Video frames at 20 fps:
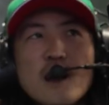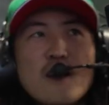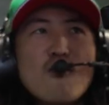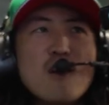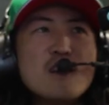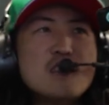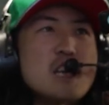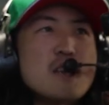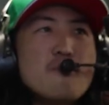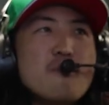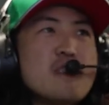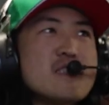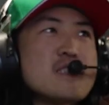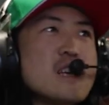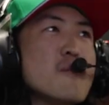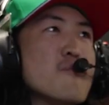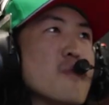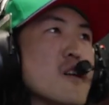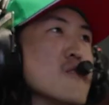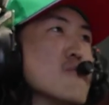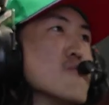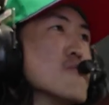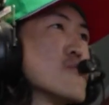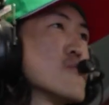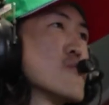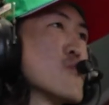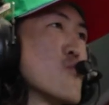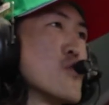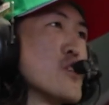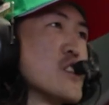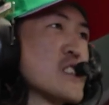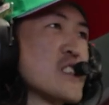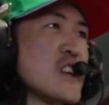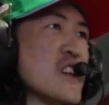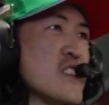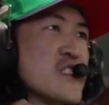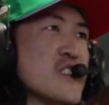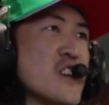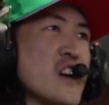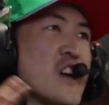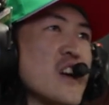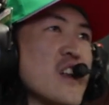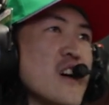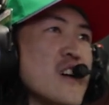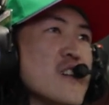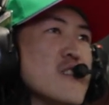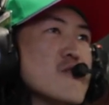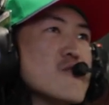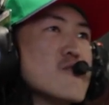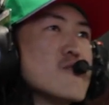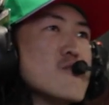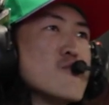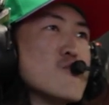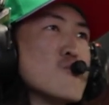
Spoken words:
Next stop is our cool suit, and